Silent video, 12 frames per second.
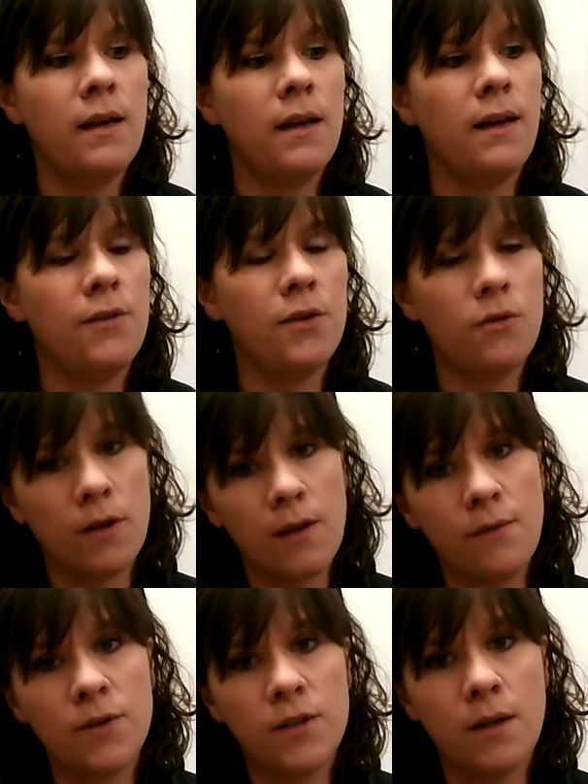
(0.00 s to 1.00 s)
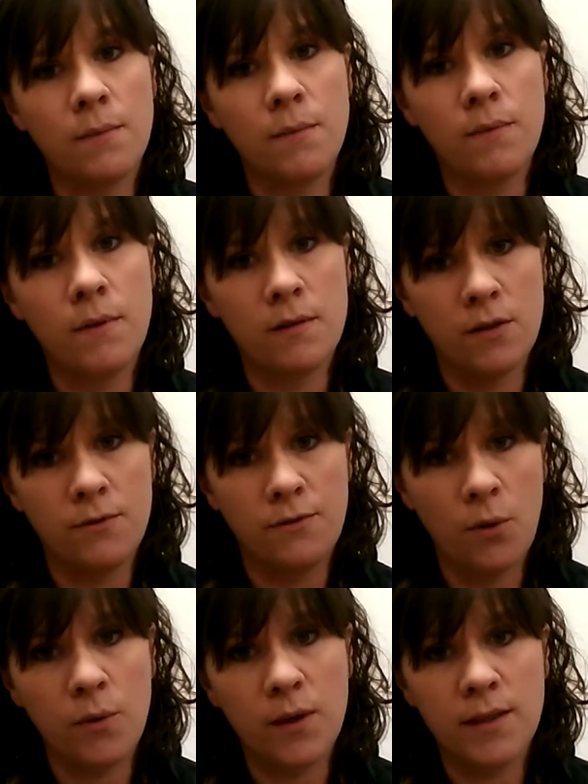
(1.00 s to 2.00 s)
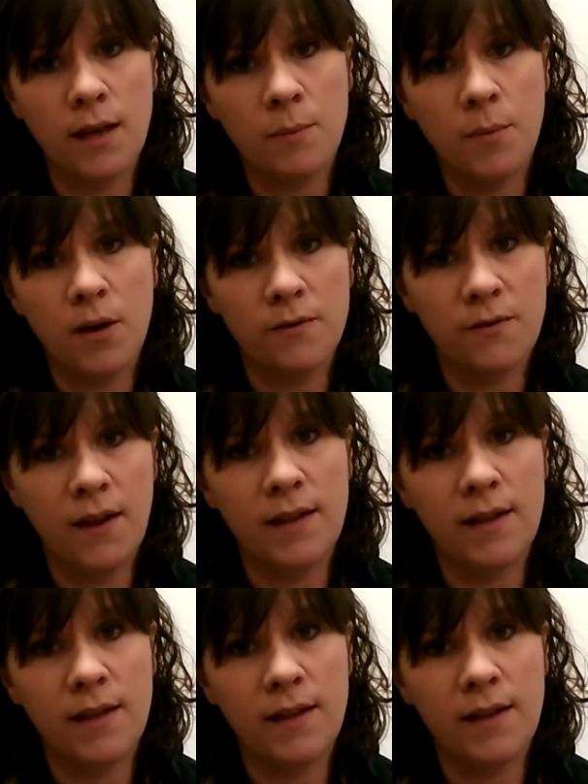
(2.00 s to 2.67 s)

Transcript: If you're looking for to focus on a butterfly